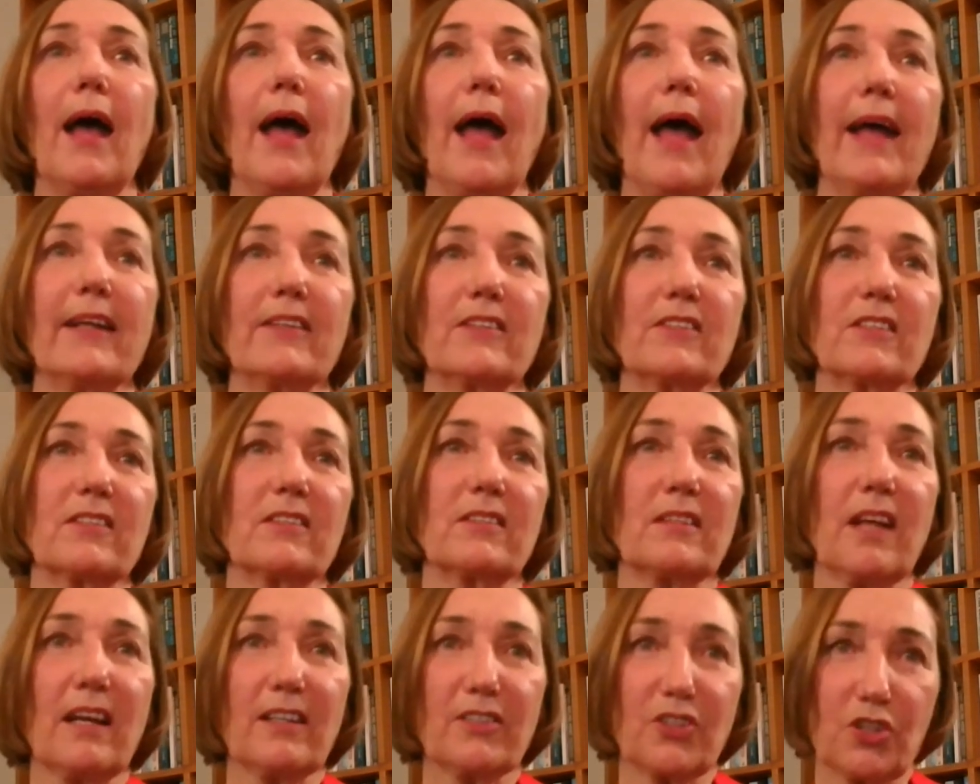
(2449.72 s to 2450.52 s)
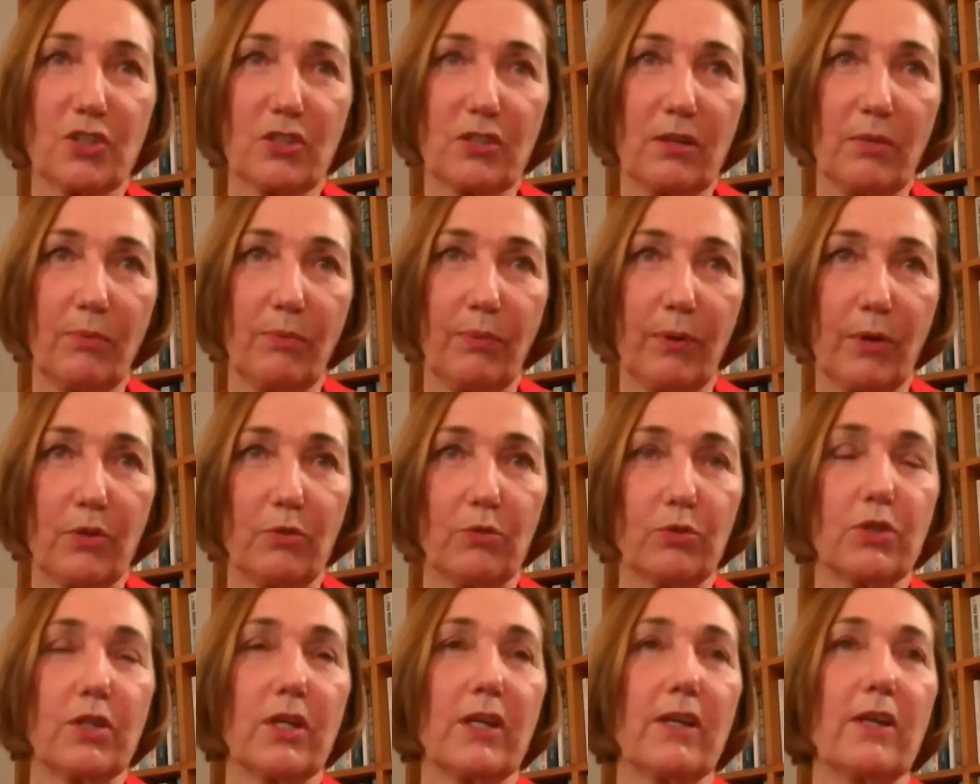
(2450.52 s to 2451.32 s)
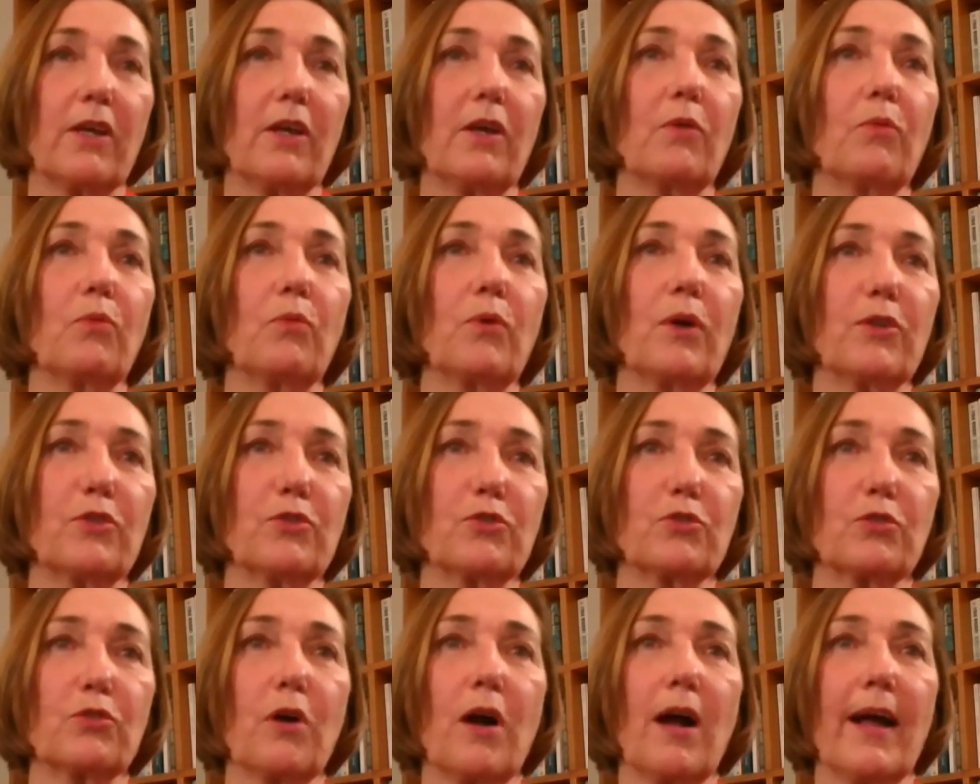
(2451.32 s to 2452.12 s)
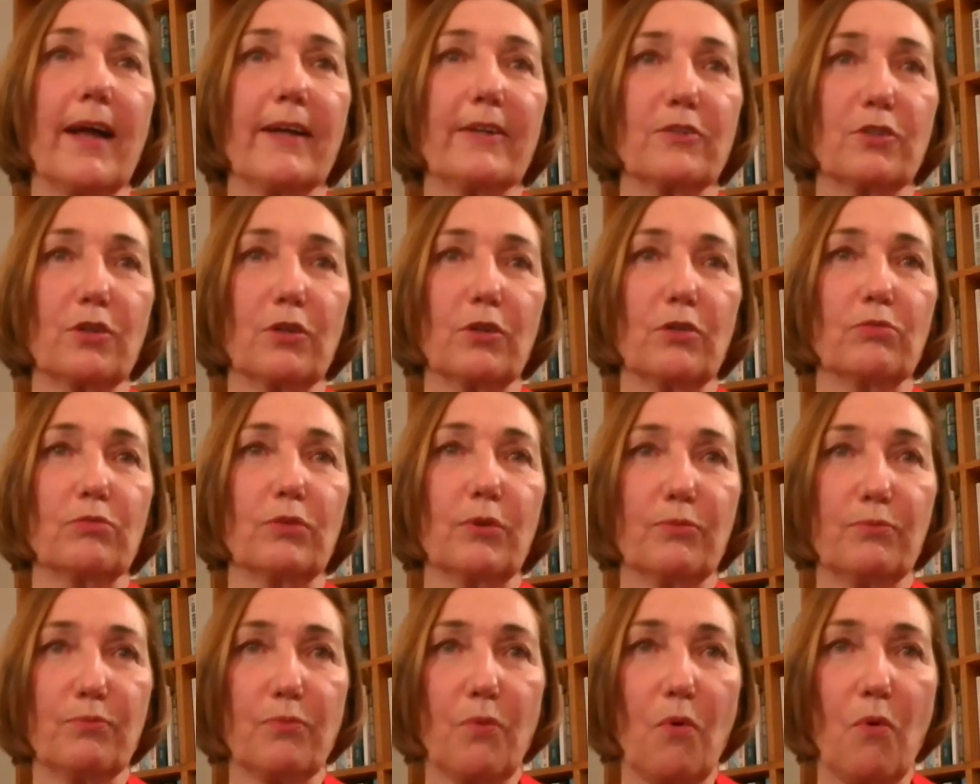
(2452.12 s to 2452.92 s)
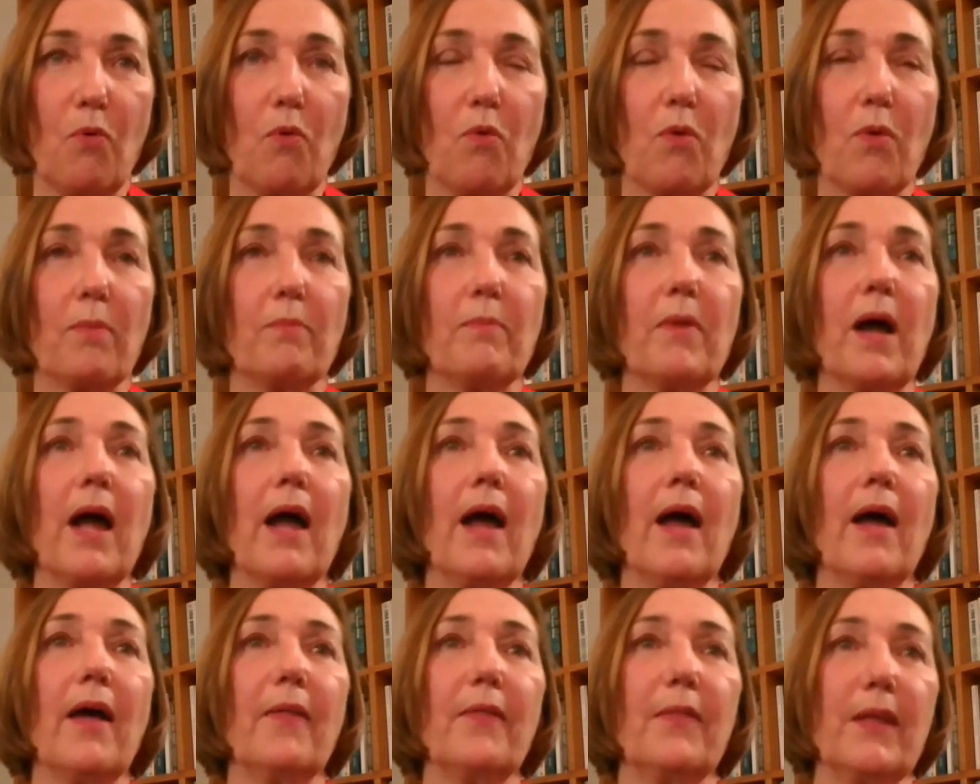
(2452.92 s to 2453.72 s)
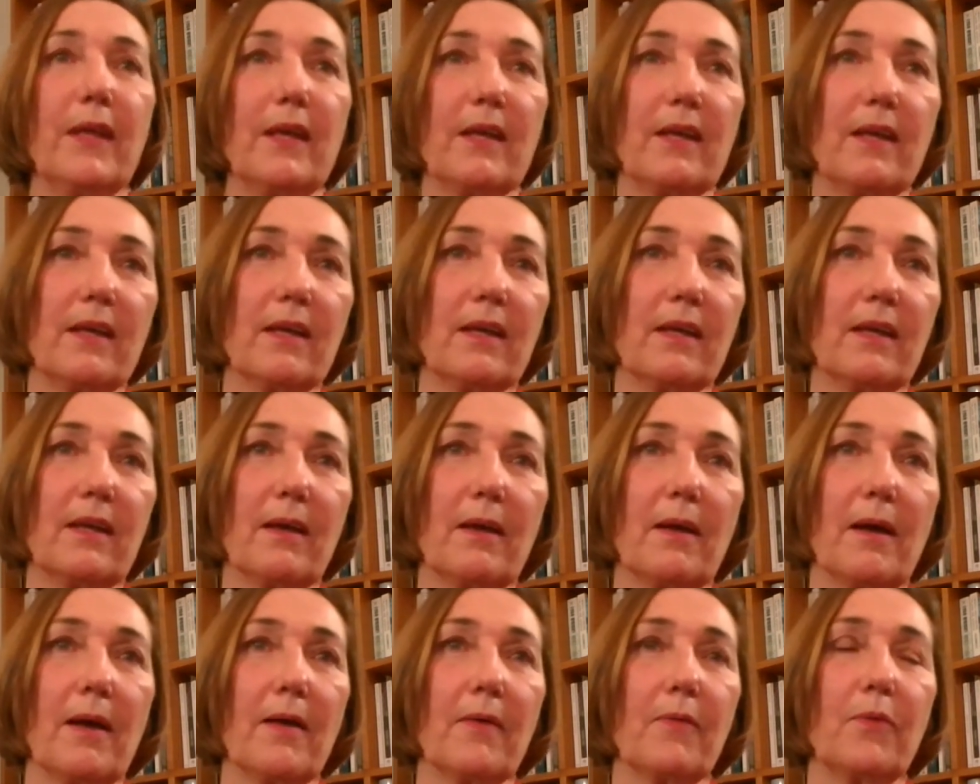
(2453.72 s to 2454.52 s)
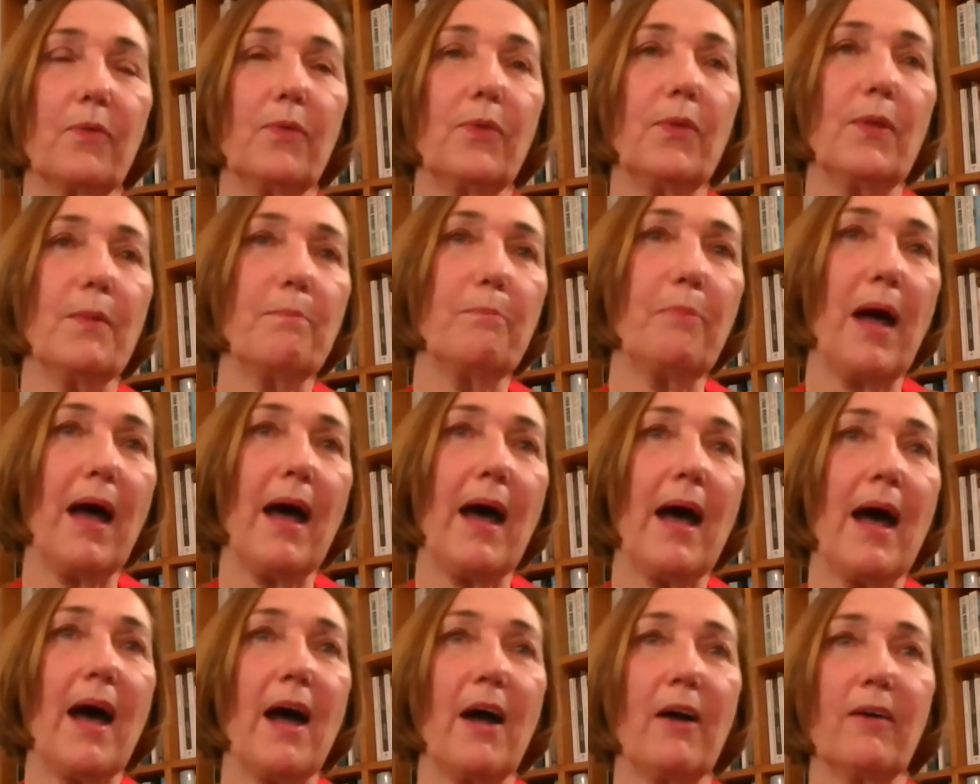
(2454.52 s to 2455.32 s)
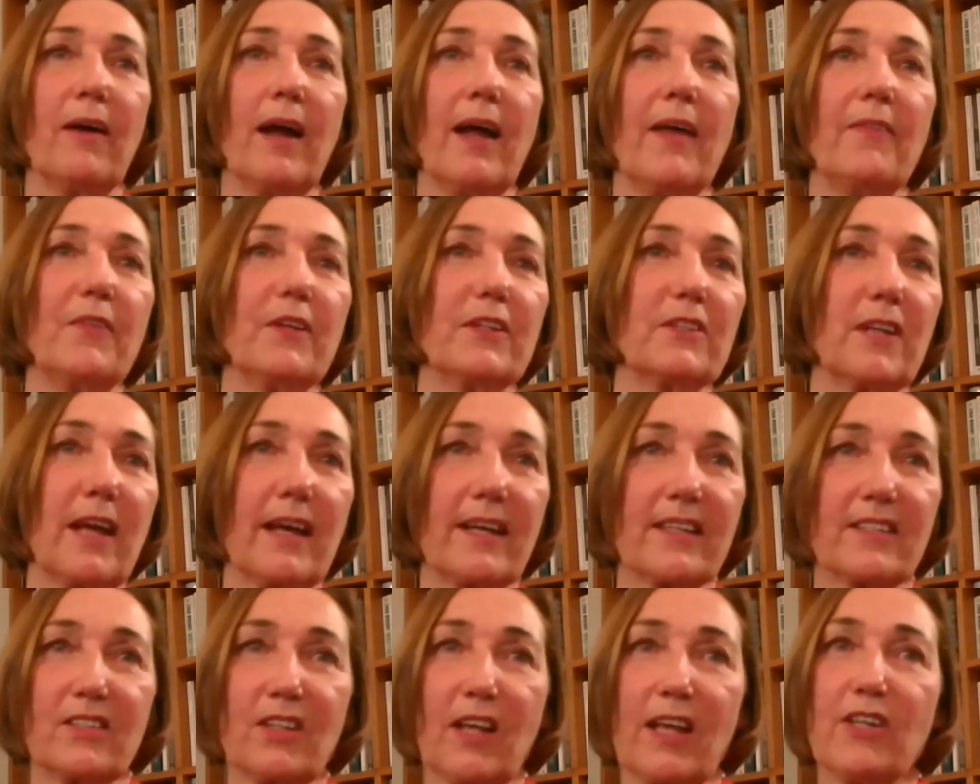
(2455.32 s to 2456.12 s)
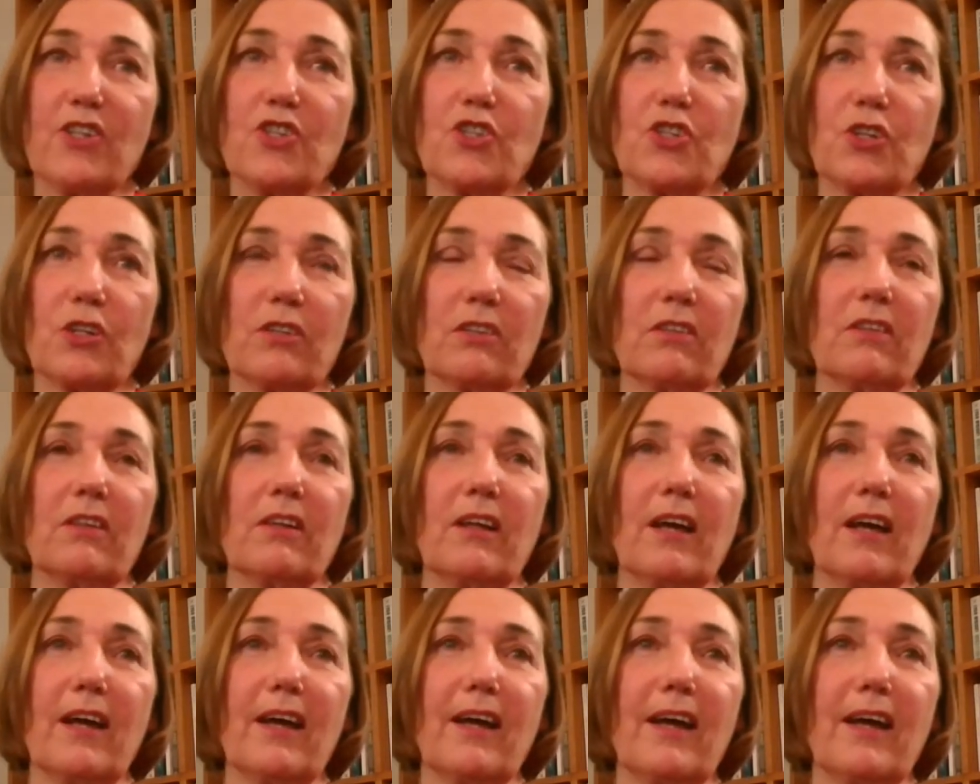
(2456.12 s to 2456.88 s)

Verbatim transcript: had such difficulty with trying to reform the power and the taxation,